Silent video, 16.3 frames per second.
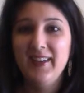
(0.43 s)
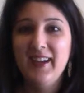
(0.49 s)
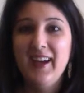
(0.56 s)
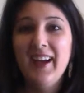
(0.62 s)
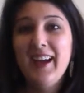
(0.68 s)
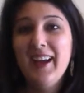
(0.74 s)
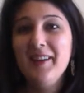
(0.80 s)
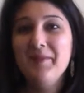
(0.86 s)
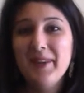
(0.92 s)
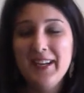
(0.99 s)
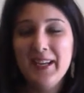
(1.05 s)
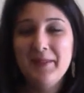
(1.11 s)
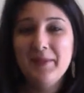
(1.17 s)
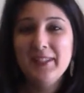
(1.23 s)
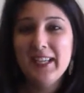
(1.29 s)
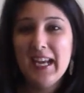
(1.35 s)
Hi, my
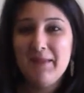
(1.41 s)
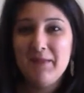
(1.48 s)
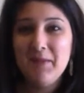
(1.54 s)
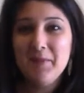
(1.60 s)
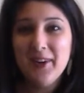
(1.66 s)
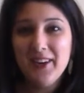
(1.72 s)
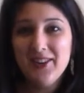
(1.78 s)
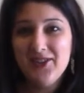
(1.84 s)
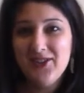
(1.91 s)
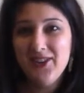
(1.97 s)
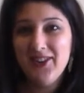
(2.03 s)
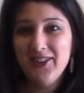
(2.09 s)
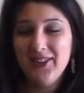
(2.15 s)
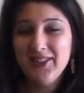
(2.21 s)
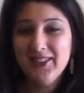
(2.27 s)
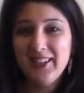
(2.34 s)
name is Amy
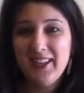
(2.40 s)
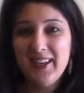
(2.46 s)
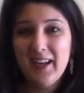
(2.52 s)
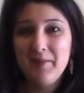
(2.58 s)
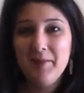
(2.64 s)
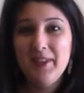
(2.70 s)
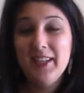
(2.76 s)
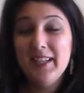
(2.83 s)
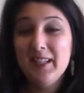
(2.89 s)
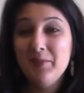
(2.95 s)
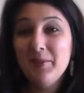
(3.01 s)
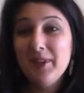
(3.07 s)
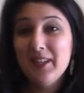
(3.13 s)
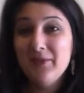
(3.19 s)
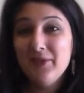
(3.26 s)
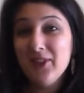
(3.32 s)
Marc-Charles, and I'm an
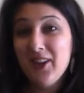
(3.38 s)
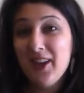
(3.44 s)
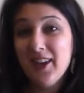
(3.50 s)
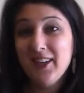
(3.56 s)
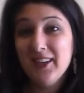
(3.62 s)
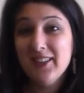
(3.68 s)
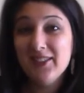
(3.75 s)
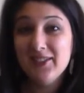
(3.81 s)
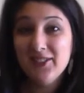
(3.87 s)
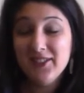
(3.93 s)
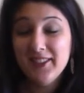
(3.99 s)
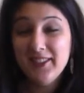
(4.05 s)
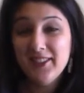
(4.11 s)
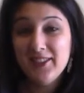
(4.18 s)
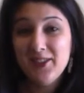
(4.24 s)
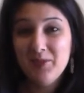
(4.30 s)
independent Velata consultant
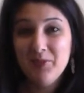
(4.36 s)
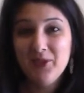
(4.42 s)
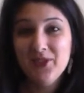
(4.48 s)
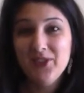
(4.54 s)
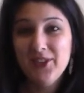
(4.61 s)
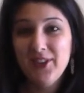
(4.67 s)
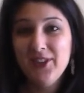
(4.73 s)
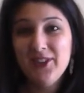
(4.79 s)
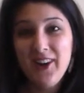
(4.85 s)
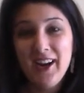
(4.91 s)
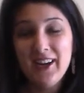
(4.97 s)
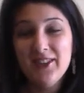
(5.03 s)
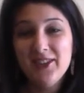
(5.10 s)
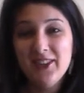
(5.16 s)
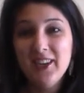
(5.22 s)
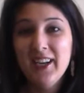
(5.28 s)
and superstar
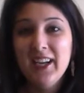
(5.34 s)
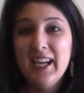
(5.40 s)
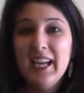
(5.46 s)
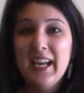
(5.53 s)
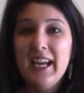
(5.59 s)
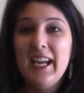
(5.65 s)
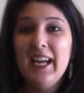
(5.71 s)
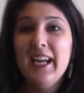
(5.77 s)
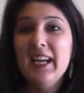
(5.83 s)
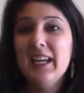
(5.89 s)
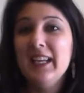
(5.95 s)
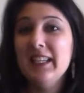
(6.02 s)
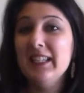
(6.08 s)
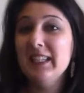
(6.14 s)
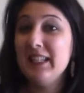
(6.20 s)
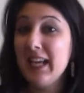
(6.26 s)
director.
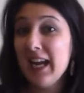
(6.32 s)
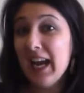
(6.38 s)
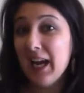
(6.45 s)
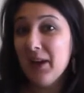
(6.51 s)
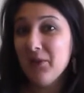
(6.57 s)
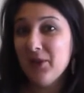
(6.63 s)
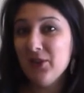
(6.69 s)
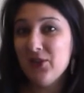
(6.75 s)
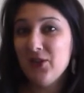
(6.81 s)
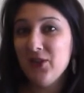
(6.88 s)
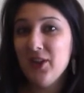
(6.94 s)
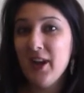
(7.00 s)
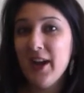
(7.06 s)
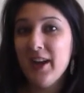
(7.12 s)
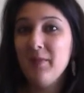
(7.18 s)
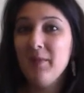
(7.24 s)
And today I want to show you
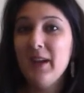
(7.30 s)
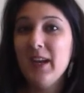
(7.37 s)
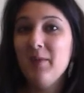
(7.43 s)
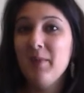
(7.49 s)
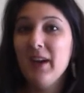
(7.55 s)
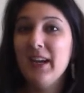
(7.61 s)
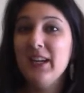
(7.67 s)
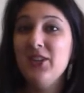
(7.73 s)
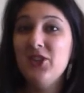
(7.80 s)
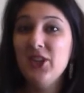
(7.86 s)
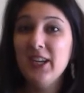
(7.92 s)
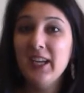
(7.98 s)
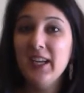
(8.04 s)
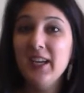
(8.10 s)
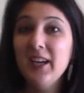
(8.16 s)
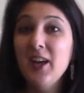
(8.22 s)
how to make my
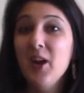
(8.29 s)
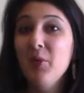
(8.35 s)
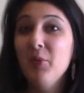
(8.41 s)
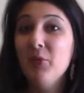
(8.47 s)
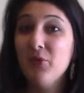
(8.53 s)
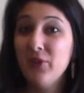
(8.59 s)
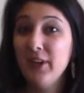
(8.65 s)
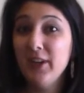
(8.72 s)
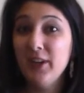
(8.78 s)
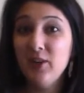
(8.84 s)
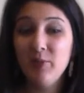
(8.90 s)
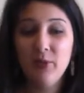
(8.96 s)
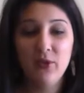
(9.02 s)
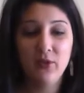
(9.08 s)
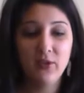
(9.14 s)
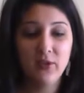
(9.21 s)
chicken burrito
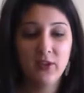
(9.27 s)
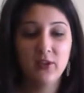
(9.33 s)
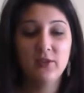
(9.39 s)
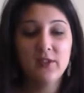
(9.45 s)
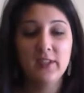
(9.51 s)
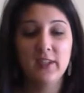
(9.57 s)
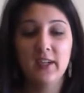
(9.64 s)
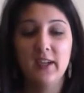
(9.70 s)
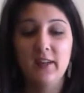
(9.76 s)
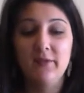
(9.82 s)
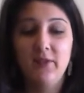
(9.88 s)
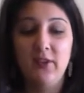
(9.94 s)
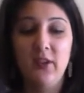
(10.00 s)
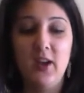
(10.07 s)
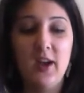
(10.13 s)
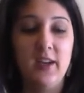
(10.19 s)
bowl using
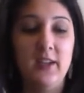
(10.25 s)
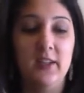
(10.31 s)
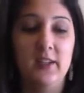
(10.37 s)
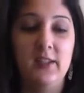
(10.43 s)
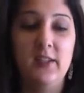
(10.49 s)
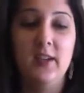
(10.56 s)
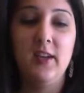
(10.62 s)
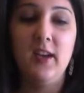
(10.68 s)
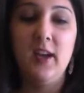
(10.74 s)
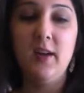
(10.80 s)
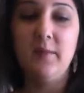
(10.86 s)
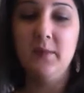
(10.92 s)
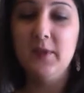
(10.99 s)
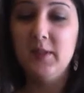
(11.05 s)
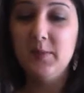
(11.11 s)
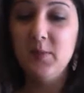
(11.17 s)
Velata's
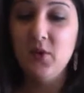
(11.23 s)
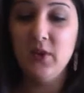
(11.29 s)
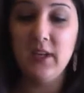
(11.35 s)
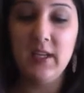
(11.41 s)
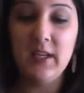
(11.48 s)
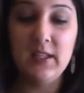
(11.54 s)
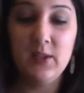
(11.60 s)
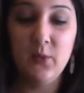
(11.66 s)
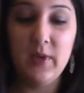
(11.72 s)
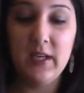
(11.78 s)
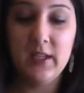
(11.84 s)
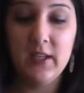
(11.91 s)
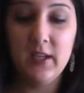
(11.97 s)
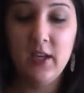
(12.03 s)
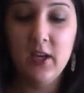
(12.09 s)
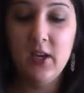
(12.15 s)
smoky
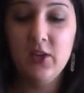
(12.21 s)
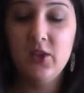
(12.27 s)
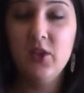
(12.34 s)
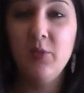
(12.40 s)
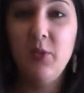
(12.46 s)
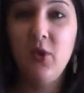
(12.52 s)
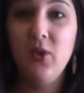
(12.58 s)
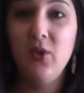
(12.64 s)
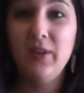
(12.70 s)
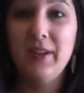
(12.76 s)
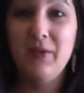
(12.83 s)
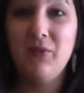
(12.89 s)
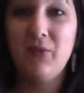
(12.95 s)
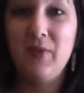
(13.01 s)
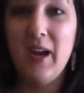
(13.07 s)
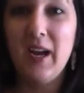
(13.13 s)
sweet
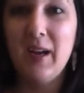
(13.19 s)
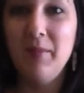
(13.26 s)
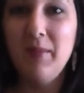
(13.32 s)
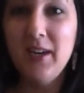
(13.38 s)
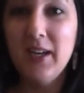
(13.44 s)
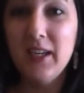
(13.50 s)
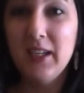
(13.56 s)
chipotle rub.